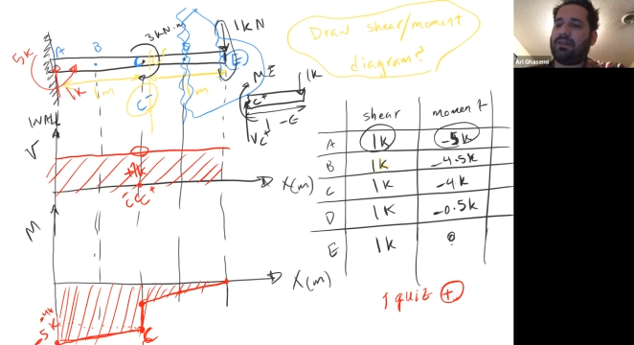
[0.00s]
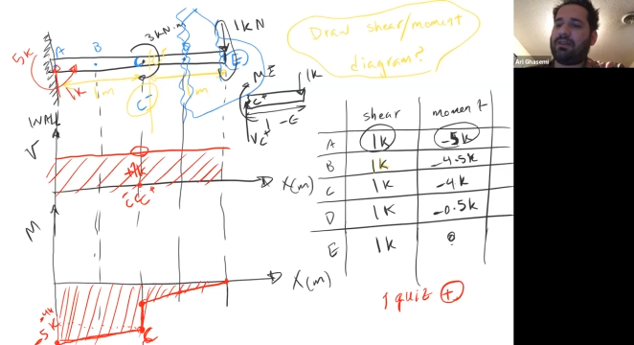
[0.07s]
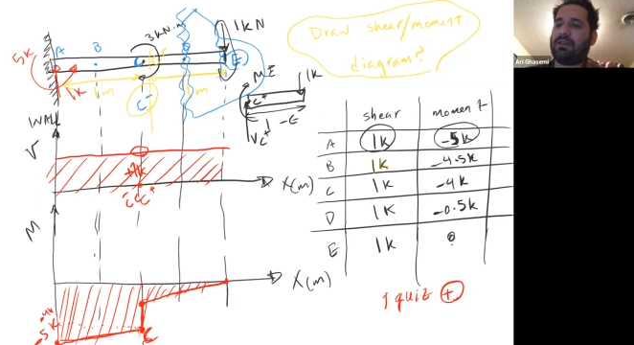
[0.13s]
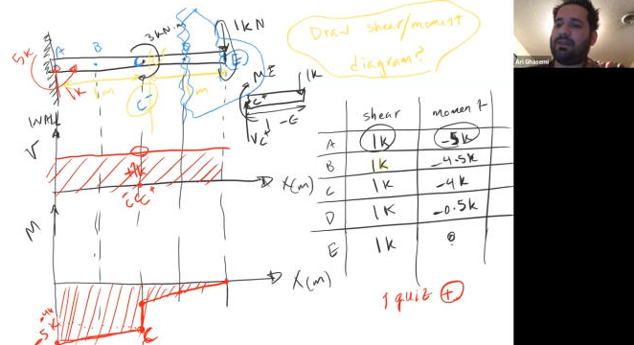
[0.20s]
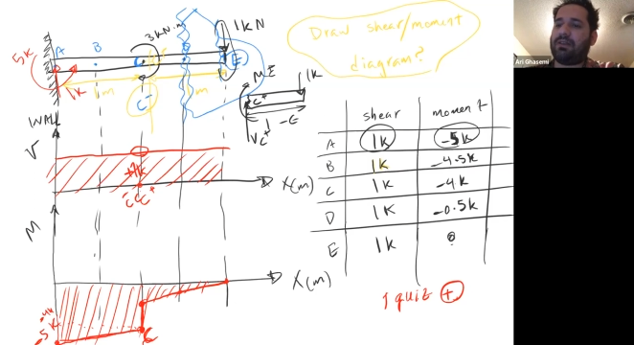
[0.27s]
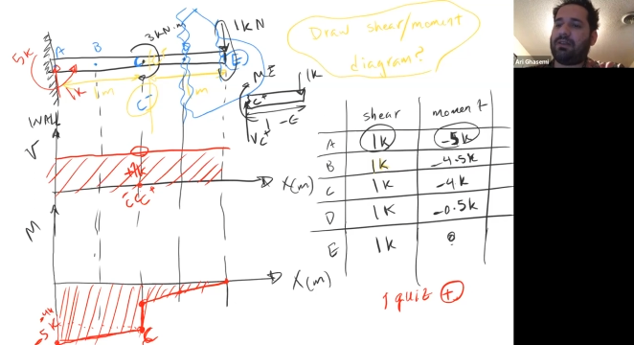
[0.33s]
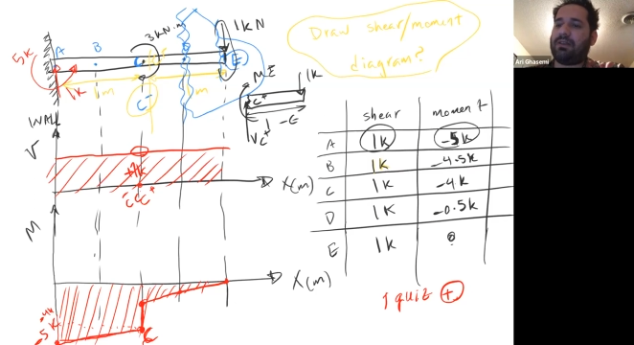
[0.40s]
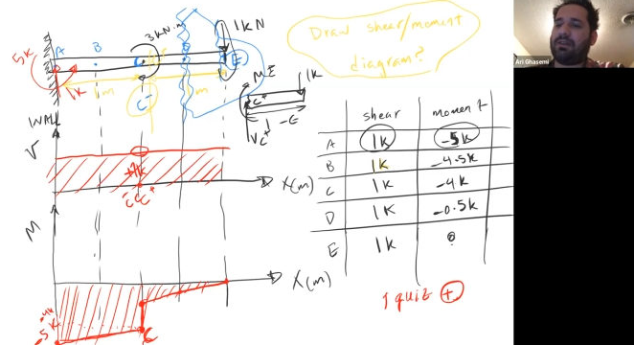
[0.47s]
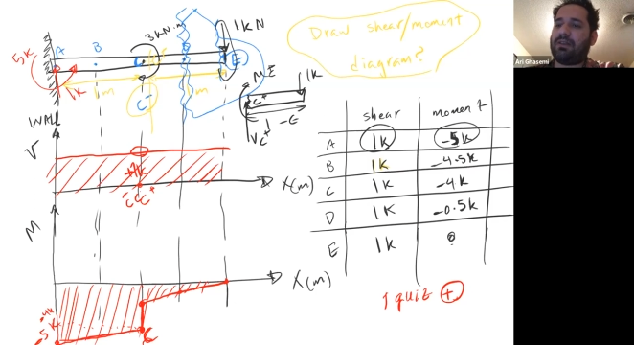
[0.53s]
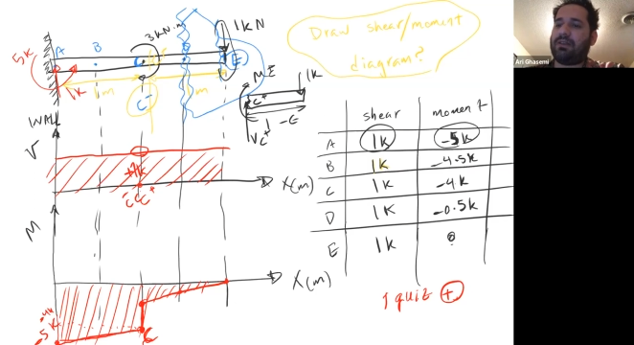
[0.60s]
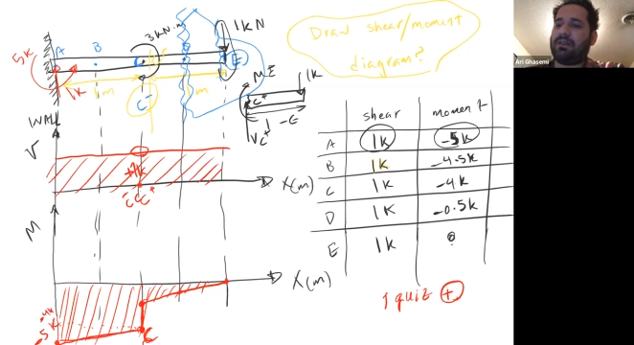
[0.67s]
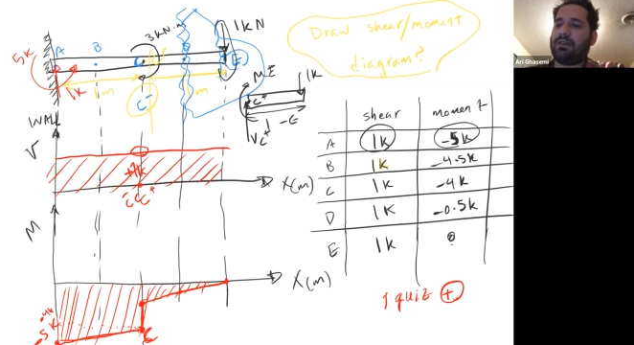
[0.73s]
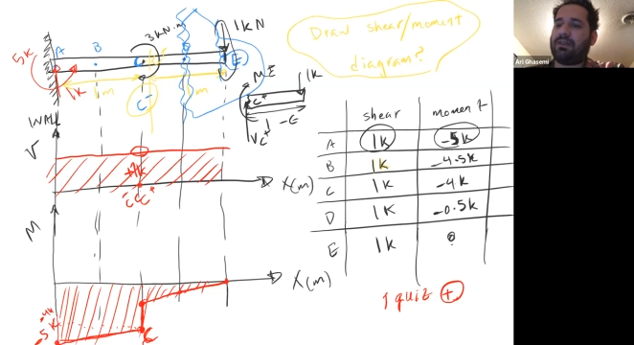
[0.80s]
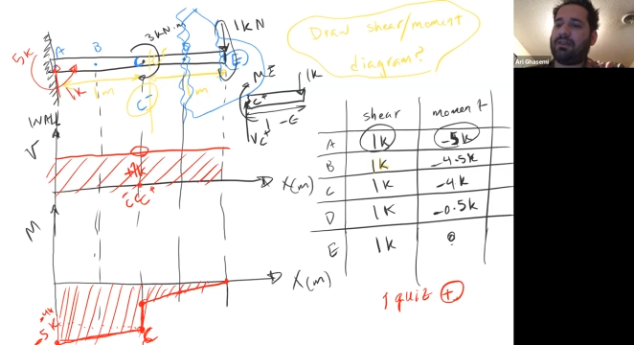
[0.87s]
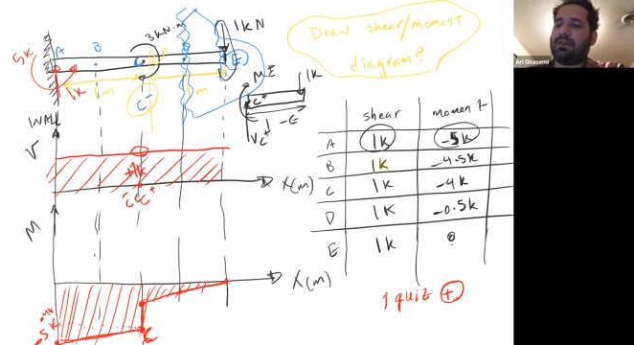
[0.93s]
look
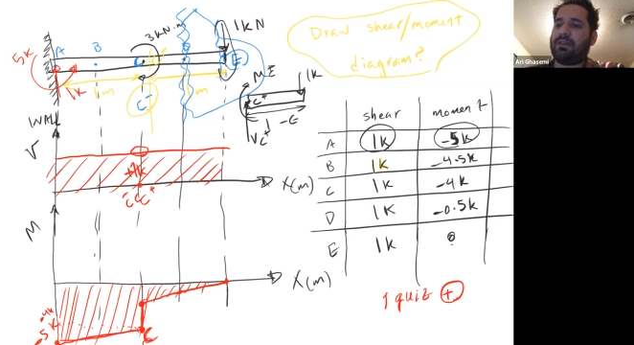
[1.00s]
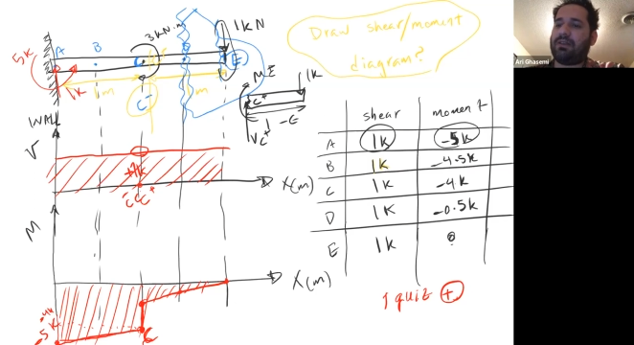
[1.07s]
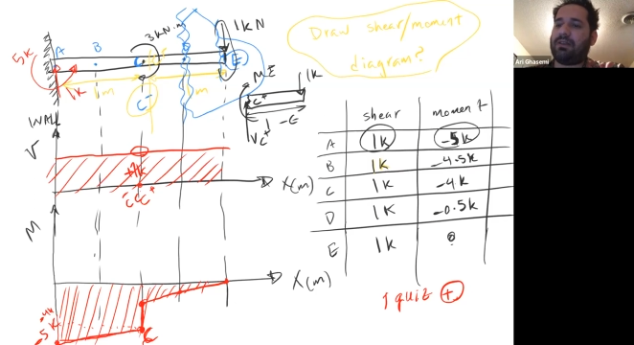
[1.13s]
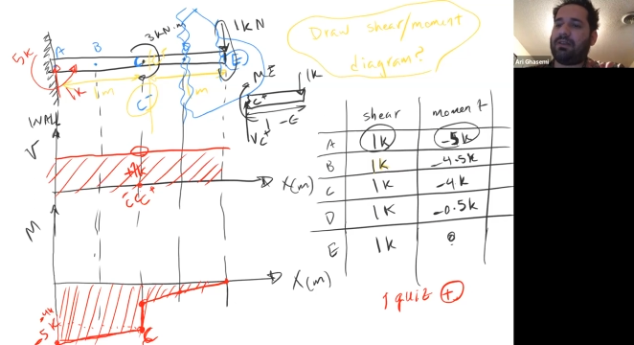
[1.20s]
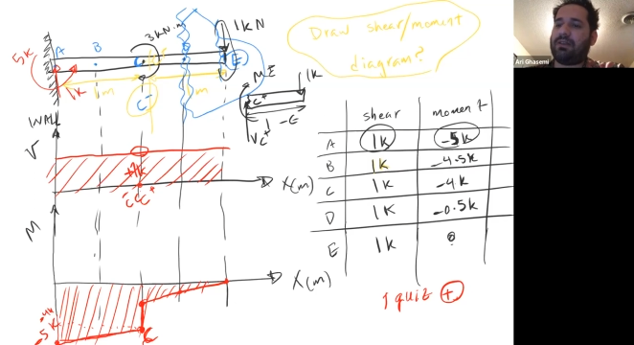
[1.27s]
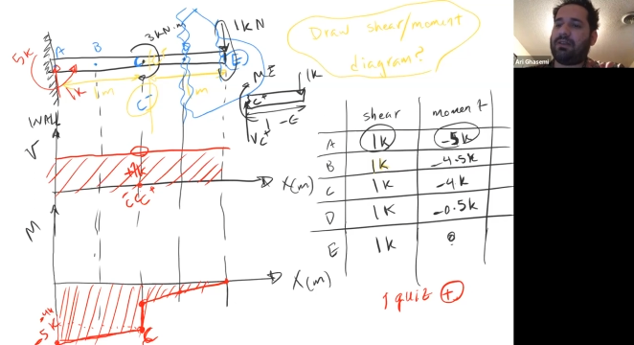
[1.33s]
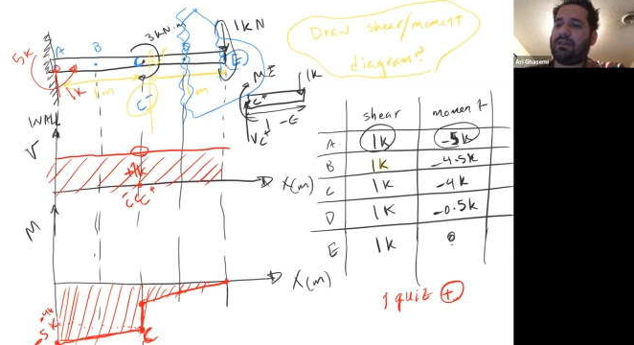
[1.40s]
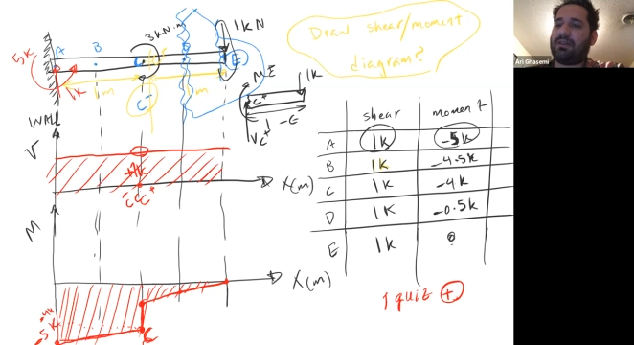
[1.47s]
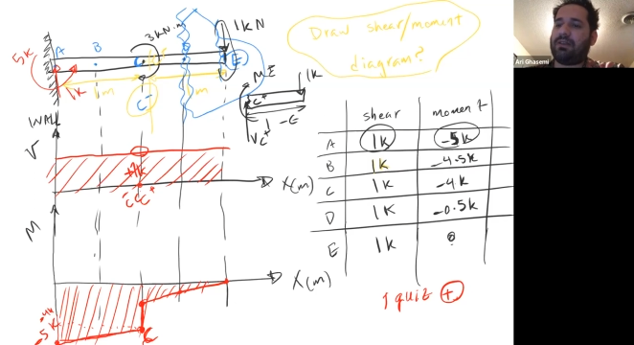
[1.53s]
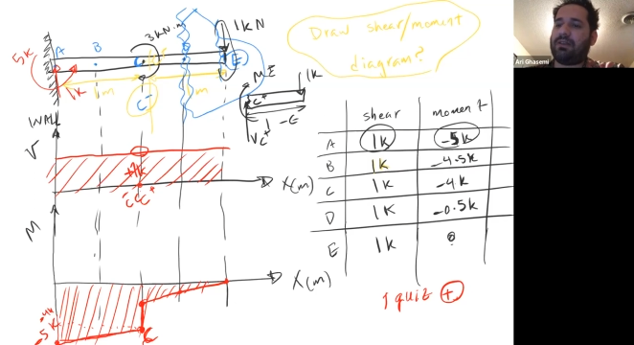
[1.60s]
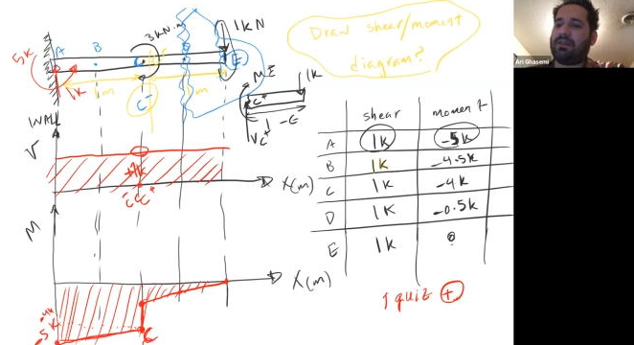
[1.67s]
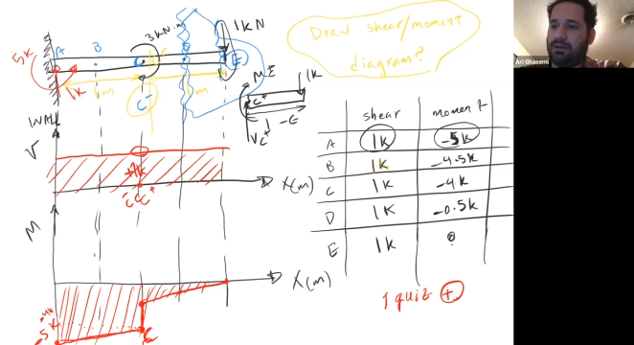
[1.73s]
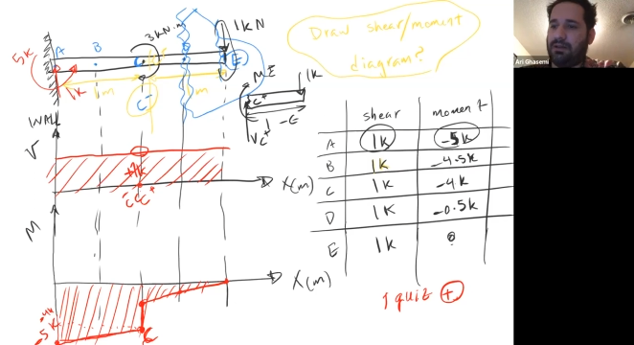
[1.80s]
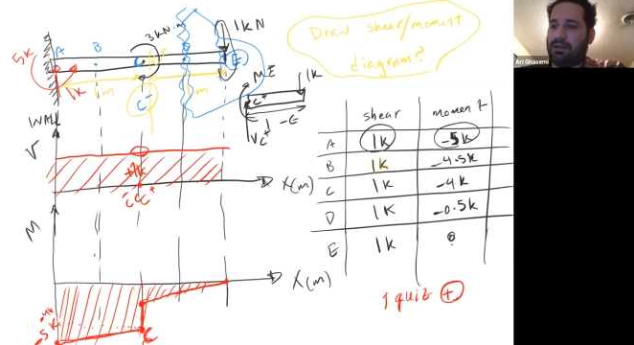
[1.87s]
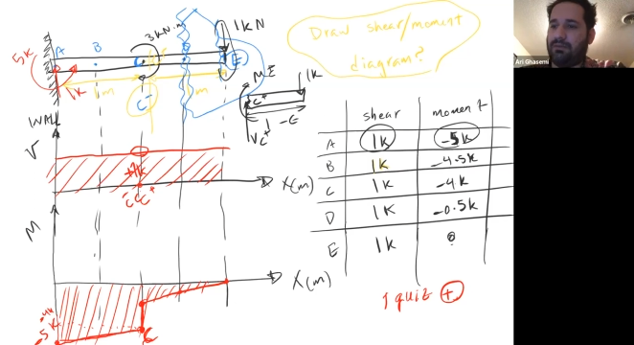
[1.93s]
at,
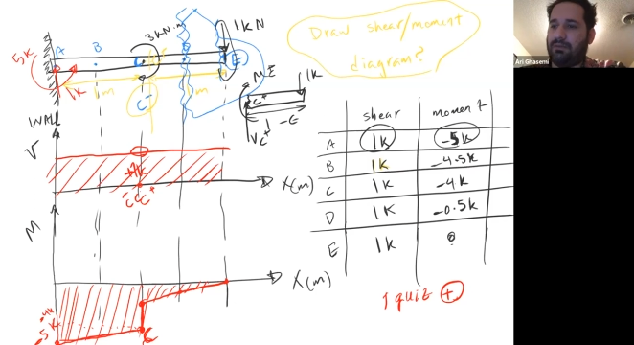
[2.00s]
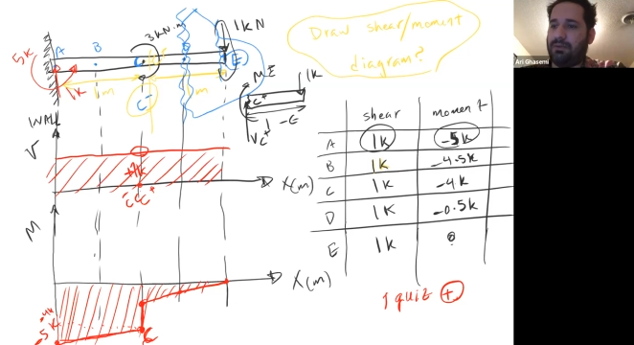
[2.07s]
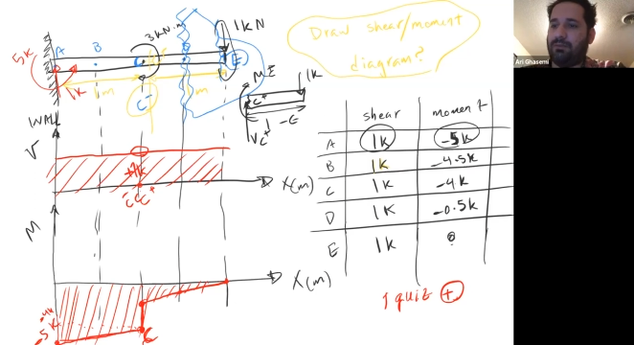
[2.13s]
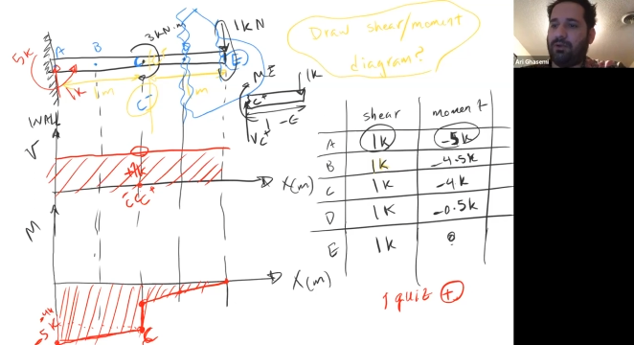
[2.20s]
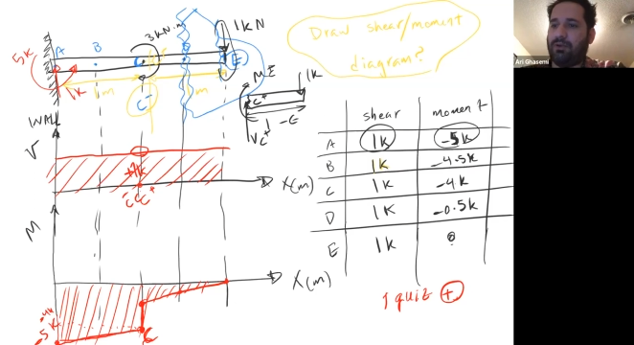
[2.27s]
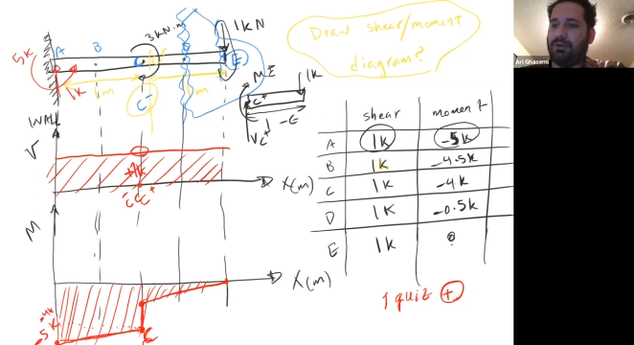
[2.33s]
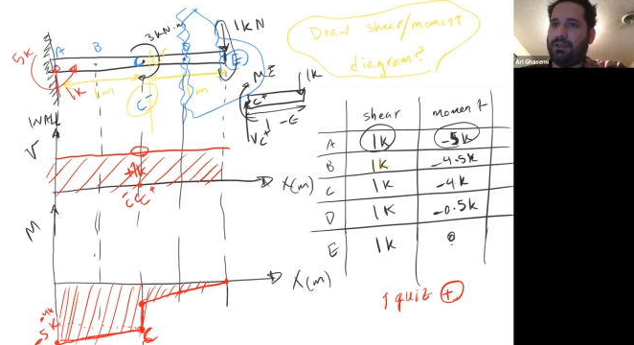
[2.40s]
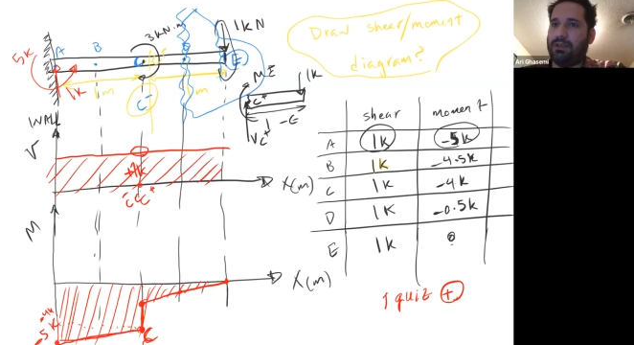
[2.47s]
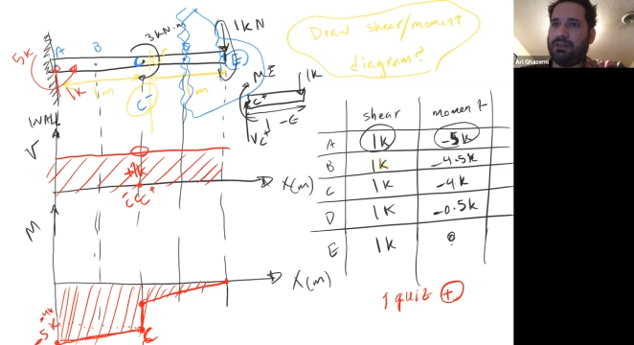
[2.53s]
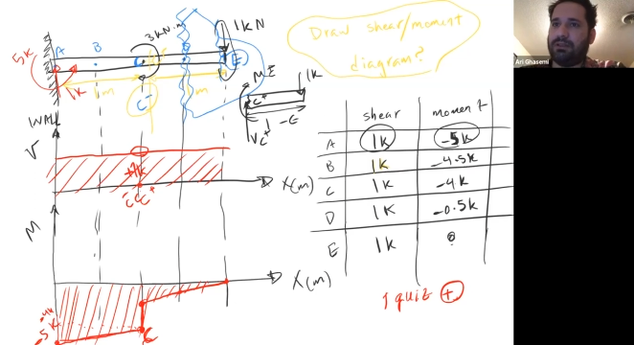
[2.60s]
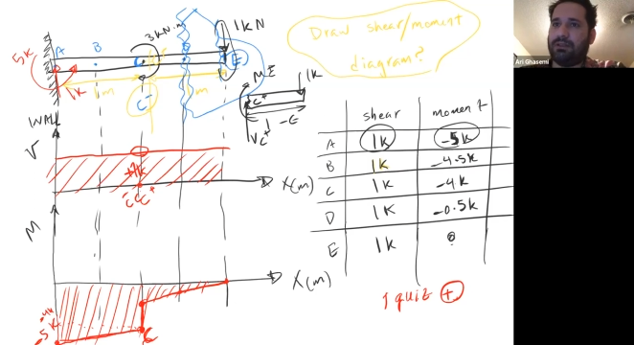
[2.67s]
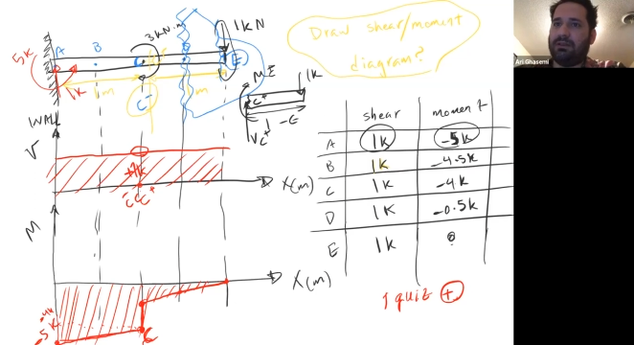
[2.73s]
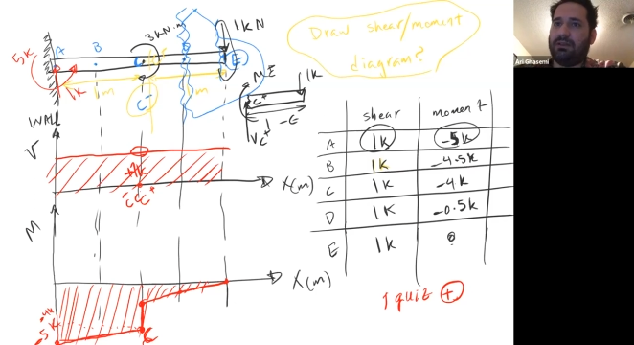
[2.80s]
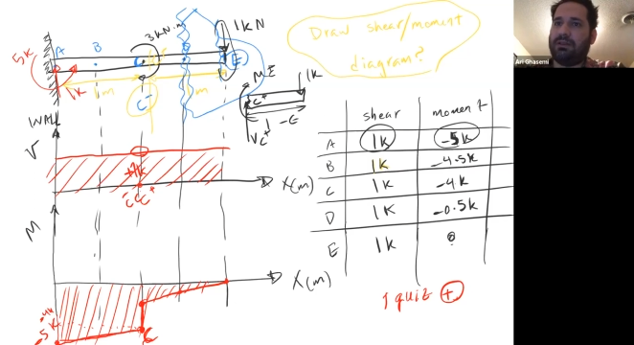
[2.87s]
let me bold it